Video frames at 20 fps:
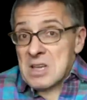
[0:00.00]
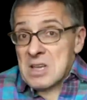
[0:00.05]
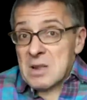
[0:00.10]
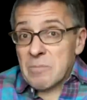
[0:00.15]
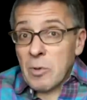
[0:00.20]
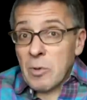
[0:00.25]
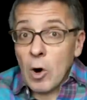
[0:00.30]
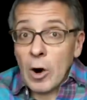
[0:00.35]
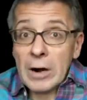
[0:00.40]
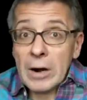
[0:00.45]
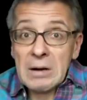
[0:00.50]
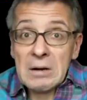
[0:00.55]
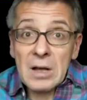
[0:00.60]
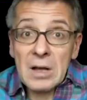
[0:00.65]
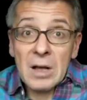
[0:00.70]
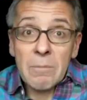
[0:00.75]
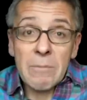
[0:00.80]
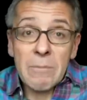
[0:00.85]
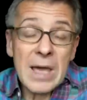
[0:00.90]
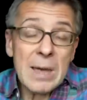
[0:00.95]
In part,
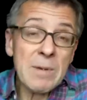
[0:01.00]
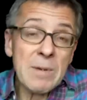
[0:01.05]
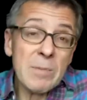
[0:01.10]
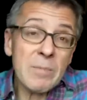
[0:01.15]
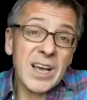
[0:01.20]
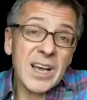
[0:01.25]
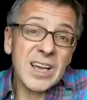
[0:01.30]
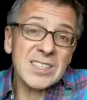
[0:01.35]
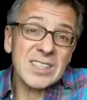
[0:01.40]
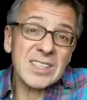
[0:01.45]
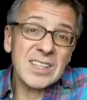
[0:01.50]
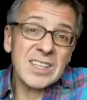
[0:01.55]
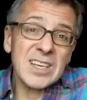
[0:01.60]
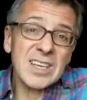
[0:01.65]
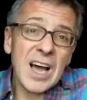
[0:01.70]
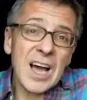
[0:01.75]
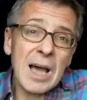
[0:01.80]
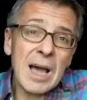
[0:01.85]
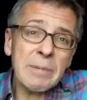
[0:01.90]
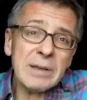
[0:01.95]
maybe because at the
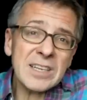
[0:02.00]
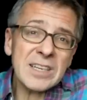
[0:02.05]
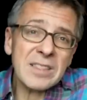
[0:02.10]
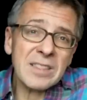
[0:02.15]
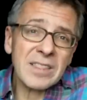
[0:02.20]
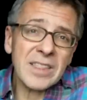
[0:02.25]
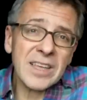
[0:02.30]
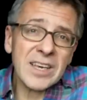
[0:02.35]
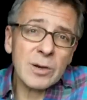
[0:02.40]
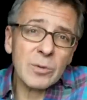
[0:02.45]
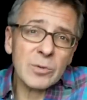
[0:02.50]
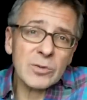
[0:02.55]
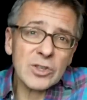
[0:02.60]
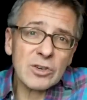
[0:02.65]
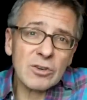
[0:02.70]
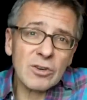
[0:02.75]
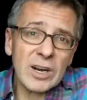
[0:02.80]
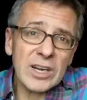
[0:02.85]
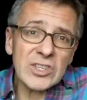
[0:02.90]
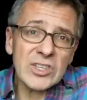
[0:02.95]
time he didn't think it was
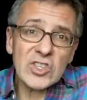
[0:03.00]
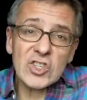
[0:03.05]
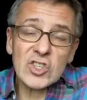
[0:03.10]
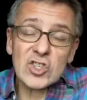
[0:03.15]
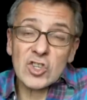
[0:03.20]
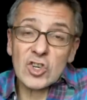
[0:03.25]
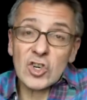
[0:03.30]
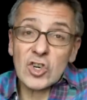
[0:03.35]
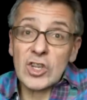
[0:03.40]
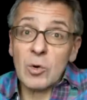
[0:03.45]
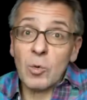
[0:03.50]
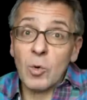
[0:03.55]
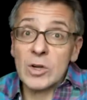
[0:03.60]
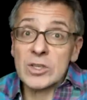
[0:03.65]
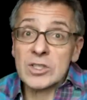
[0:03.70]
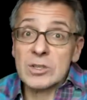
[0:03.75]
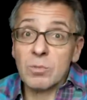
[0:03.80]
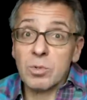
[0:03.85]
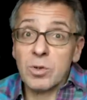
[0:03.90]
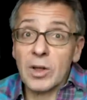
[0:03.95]
a crisis, certainly
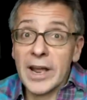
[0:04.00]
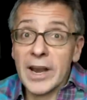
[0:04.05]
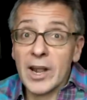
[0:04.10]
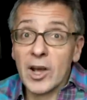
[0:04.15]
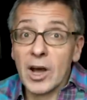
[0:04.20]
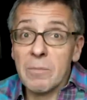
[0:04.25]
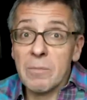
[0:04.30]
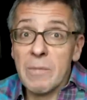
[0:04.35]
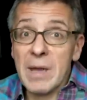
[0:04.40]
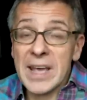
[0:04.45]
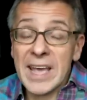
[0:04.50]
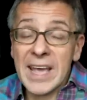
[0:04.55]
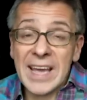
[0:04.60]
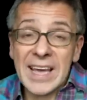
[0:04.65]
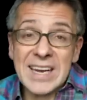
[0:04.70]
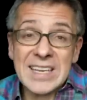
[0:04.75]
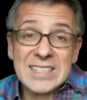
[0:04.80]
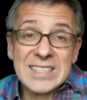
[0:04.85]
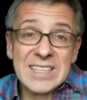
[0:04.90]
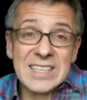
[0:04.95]
wasn't planning on
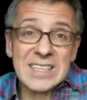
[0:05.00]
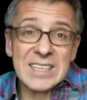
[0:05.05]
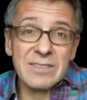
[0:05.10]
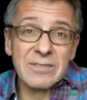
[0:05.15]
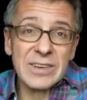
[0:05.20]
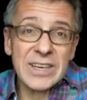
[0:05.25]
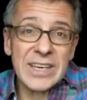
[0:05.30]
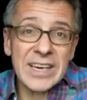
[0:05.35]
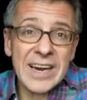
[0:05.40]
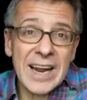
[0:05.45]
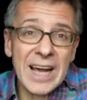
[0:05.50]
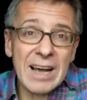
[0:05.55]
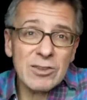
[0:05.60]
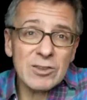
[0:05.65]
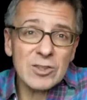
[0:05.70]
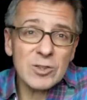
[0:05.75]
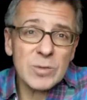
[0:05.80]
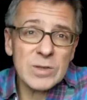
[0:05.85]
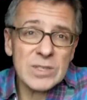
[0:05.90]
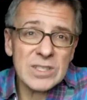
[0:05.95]
making any significant
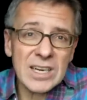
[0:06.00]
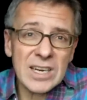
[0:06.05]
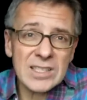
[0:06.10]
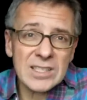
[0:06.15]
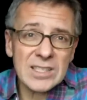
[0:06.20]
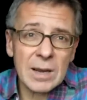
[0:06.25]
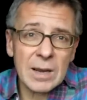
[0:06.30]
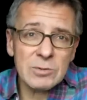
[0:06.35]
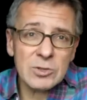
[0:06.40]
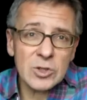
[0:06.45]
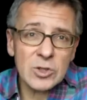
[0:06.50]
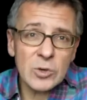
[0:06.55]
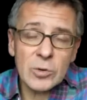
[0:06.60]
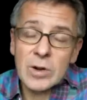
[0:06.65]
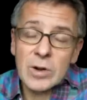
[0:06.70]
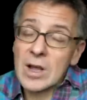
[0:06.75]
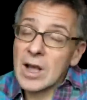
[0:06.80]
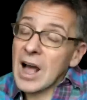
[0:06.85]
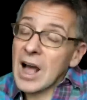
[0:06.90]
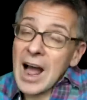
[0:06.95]
announcements anytime
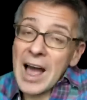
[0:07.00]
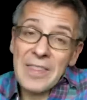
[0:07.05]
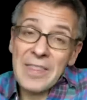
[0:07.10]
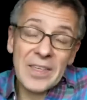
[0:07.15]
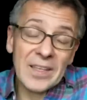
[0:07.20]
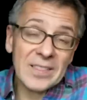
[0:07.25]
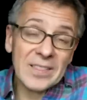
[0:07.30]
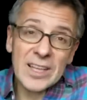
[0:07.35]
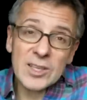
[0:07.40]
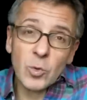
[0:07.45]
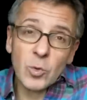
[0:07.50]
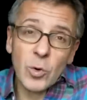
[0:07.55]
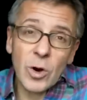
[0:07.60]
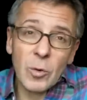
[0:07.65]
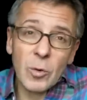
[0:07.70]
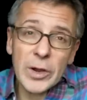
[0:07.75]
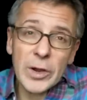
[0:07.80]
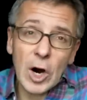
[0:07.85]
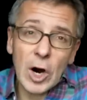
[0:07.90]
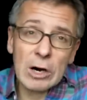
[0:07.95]
soon. I think that's
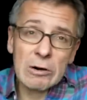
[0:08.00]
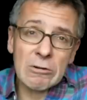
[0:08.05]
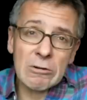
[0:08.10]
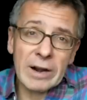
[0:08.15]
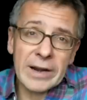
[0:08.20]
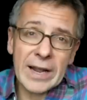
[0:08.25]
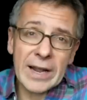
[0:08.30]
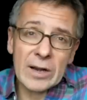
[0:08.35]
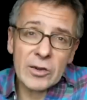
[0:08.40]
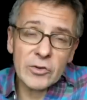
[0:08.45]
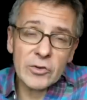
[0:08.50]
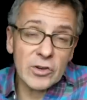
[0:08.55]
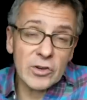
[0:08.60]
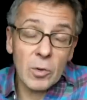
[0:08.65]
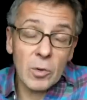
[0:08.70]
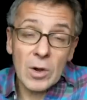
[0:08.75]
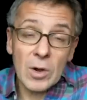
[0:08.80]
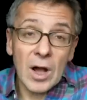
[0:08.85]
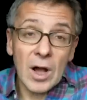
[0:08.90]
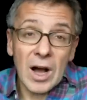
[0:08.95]
where we are right now.
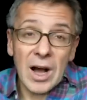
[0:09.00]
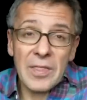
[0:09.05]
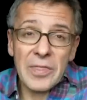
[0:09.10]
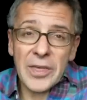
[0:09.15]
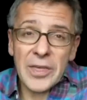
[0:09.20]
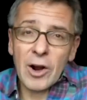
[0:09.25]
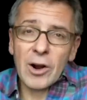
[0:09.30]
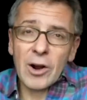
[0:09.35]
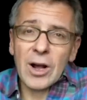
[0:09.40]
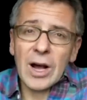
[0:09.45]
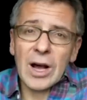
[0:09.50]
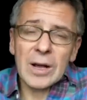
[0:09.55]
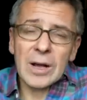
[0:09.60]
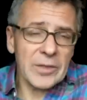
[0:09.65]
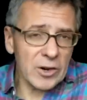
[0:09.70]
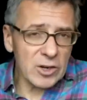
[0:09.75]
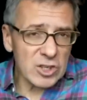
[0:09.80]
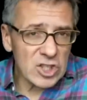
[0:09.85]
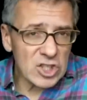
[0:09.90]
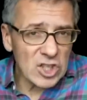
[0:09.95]
So
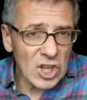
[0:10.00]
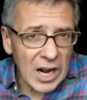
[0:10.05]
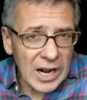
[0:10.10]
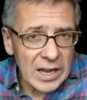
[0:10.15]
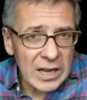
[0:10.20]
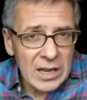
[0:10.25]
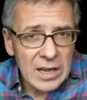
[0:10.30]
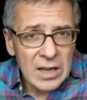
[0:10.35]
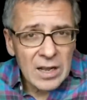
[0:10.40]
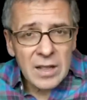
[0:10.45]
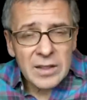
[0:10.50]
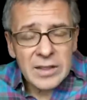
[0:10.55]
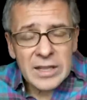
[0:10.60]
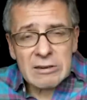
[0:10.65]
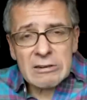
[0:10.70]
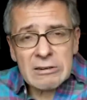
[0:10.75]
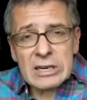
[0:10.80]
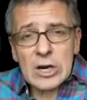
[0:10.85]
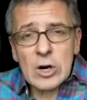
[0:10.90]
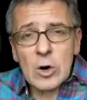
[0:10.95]
they're stuck.
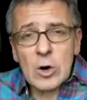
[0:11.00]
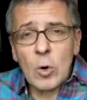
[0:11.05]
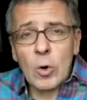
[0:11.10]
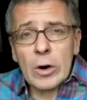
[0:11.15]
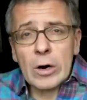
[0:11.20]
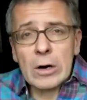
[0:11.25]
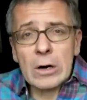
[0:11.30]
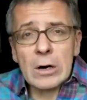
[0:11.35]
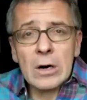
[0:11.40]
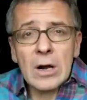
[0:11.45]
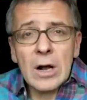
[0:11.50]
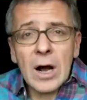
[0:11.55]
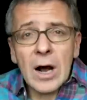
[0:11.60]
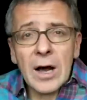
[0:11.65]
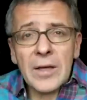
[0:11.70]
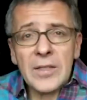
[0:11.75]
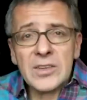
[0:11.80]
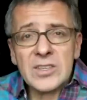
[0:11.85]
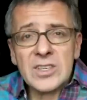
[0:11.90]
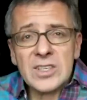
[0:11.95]
They're in a corner.
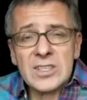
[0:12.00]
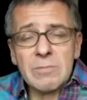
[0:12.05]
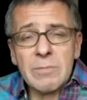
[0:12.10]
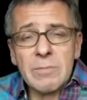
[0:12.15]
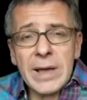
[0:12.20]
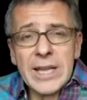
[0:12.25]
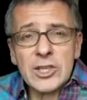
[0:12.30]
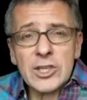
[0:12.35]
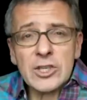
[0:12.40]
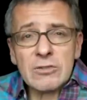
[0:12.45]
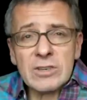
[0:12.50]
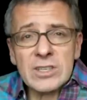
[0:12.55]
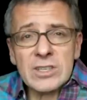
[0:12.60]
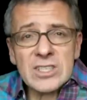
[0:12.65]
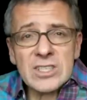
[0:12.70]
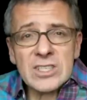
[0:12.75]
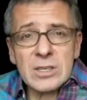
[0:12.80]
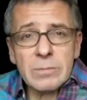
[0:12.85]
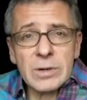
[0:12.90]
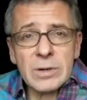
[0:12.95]
This isn't major
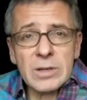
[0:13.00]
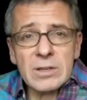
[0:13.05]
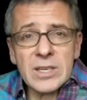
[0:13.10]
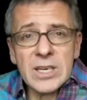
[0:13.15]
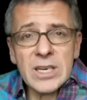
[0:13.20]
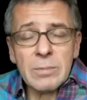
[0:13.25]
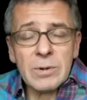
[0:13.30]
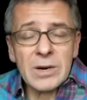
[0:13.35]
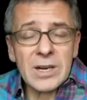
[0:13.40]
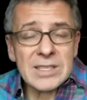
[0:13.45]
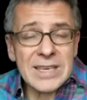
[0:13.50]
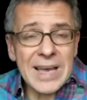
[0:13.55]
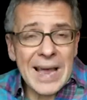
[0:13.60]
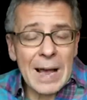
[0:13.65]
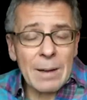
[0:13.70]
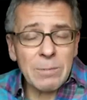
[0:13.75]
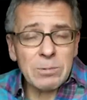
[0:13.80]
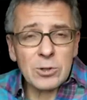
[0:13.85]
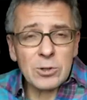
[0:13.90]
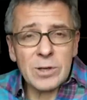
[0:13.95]
instability, but it's
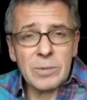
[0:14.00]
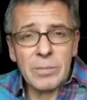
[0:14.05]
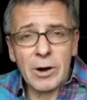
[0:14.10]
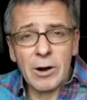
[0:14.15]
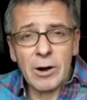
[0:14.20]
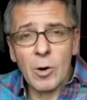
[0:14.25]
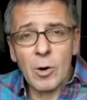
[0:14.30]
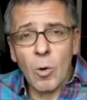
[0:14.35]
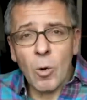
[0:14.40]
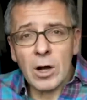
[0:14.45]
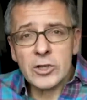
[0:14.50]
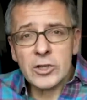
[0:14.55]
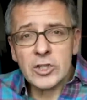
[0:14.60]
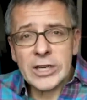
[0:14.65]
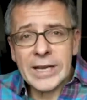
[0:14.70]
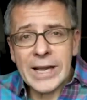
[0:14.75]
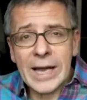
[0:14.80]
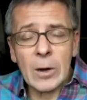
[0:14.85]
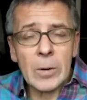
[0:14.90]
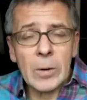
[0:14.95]
absolutely bearing
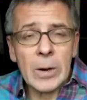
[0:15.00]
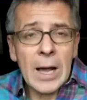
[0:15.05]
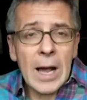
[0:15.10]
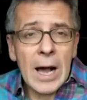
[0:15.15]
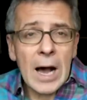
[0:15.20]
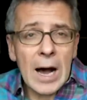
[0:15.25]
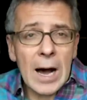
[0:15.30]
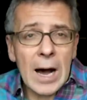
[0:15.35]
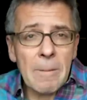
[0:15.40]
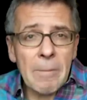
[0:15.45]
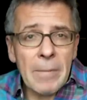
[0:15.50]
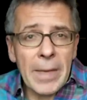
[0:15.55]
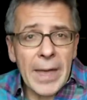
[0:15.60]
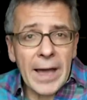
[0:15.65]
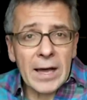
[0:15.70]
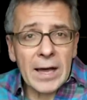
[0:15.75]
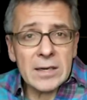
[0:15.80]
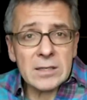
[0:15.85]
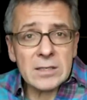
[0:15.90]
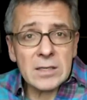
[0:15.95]
watching out,
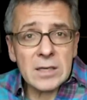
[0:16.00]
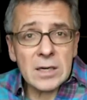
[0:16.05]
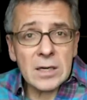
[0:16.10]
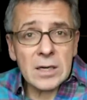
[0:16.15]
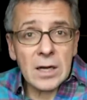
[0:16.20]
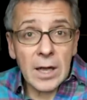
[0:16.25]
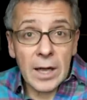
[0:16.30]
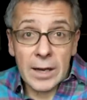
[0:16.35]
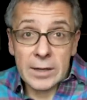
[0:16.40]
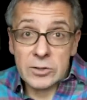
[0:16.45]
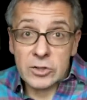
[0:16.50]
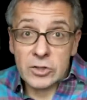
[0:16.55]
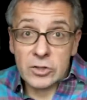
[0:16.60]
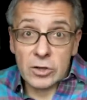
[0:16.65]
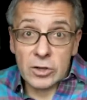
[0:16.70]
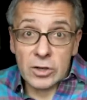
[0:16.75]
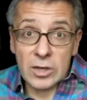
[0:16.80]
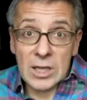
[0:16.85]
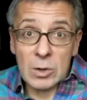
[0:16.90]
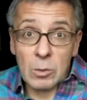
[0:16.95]
and
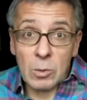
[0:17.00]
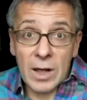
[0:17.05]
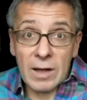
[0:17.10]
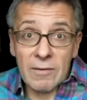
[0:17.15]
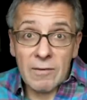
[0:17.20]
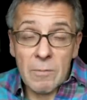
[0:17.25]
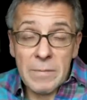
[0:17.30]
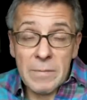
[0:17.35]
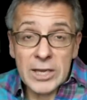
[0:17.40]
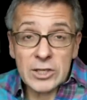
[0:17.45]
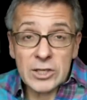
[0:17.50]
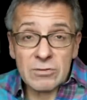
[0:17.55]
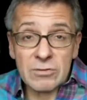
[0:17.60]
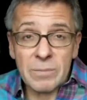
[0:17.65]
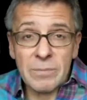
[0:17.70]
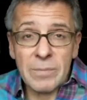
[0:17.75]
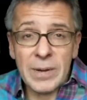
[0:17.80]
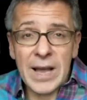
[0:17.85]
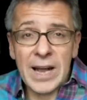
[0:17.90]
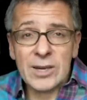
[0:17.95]
certainly will have a
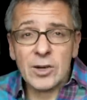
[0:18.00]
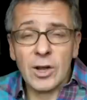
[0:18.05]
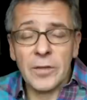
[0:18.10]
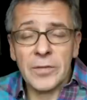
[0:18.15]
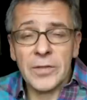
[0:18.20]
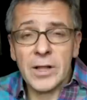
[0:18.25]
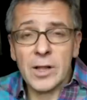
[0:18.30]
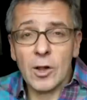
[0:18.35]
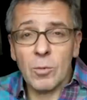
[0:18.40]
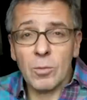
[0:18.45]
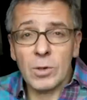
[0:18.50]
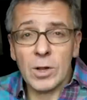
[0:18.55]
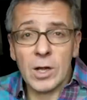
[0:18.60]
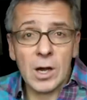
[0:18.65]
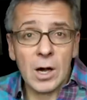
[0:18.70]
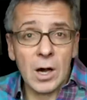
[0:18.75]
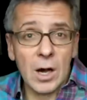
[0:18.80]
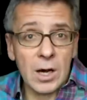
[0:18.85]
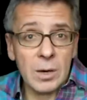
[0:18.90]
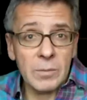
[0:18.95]
major impact on the global
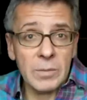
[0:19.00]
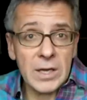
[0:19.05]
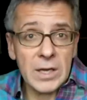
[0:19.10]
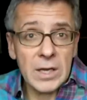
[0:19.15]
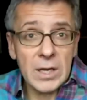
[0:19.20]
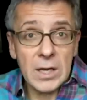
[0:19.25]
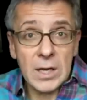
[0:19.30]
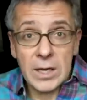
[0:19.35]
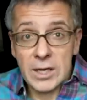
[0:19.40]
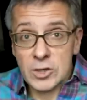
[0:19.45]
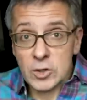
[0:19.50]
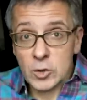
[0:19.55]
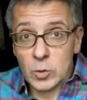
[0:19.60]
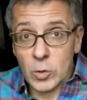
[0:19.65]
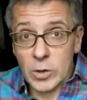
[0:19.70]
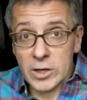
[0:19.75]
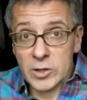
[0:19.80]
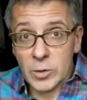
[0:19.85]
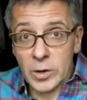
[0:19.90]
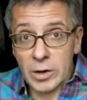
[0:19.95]
economy in
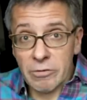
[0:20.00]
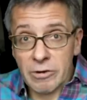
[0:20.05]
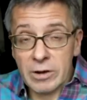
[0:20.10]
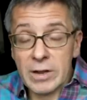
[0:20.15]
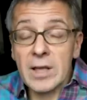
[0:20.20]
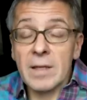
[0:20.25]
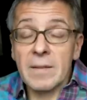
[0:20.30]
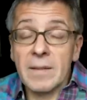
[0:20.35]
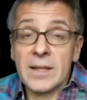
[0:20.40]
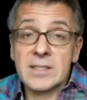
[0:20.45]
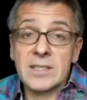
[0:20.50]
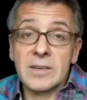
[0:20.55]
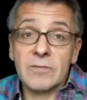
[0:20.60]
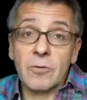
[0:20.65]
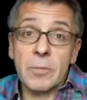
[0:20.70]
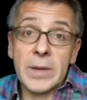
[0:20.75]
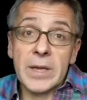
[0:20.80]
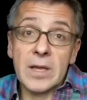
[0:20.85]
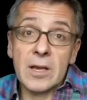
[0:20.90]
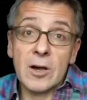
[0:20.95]
2023. That's it
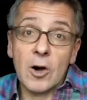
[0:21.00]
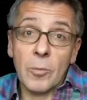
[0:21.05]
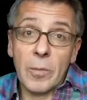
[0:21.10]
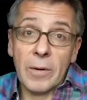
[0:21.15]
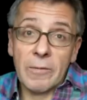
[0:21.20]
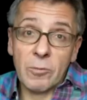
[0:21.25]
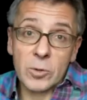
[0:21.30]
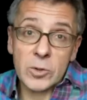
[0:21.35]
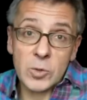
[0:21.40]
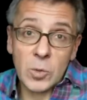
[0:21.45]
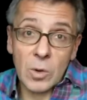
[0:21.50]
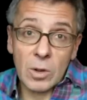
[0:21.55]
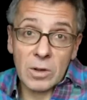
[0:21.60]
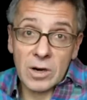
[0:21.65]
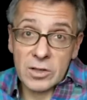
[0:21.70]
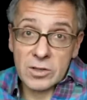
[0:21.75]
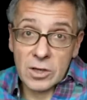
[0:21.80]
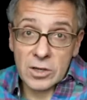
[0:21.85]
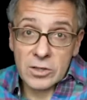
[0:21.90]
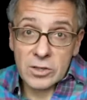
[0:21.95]
for me. Hope everyone's well,
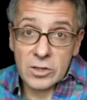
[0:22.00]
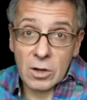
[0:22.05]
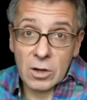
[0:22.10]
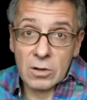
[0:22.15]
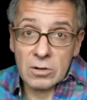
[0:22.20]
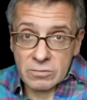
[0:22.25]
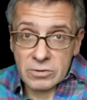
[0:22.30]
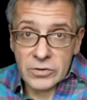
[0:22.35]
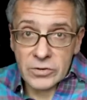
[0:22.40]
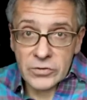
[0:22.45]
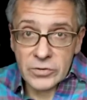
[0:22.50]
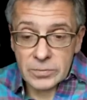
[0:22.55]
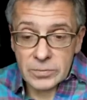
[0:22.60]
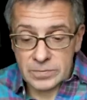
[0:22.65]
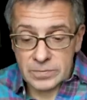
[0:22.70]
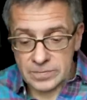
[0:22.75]
and I'll talk to y'all real soon.